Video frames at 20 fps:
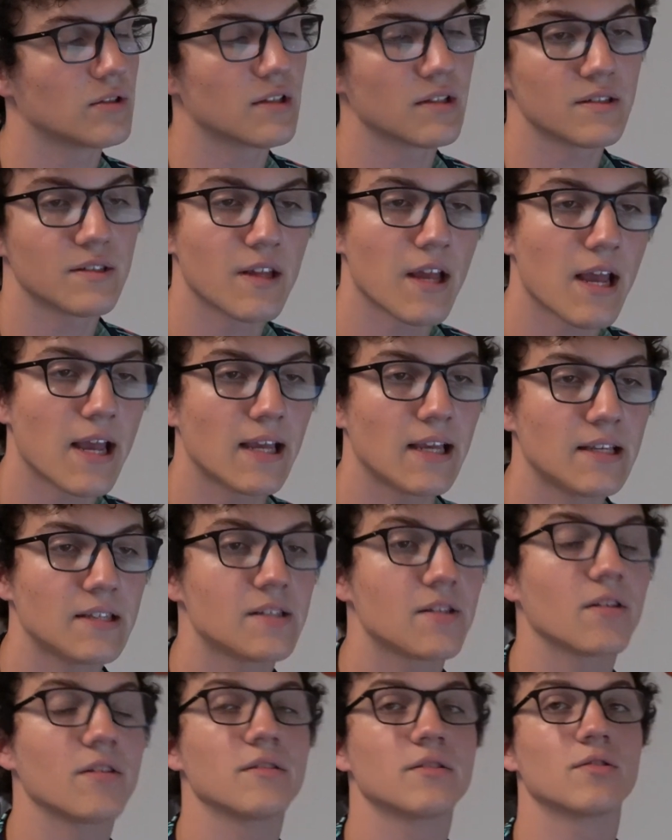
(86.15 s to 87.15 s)
to this day, he
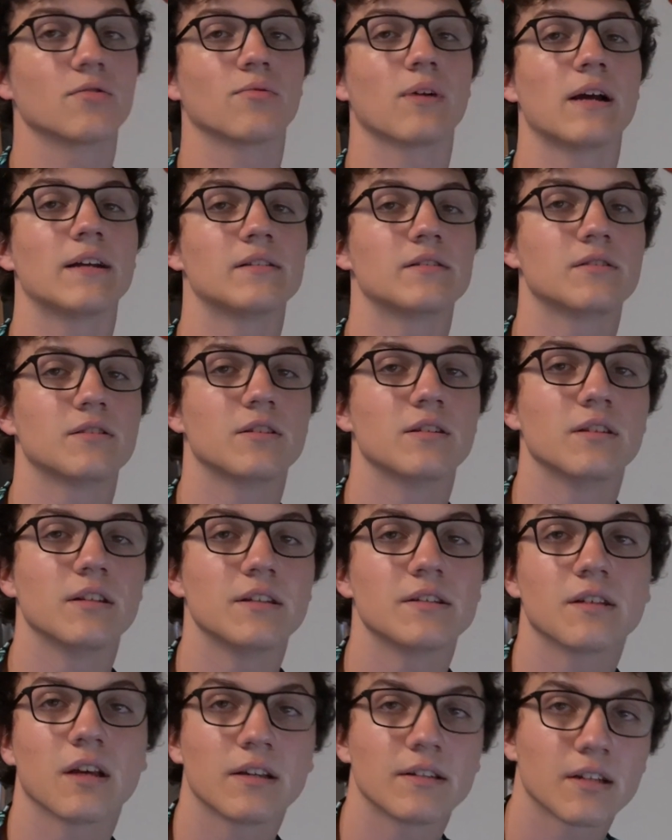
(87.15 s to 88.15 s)
still has the rights to
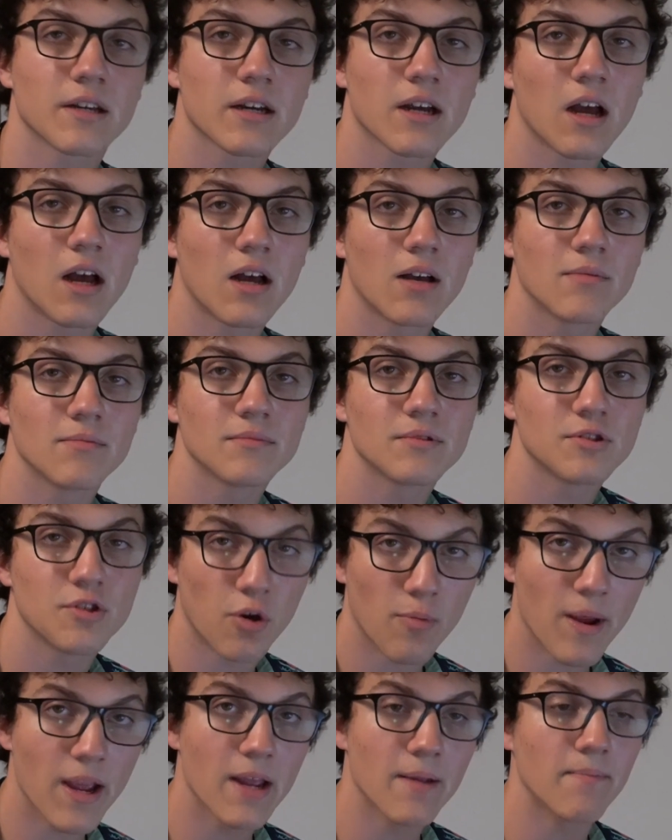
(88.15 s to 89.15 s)
Nissan.com's
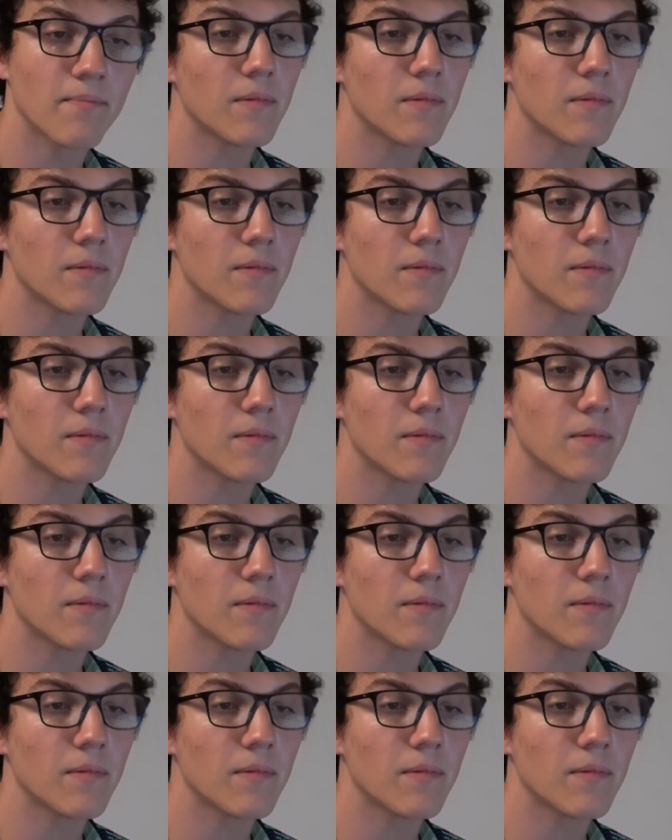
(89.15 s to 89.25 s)
domain.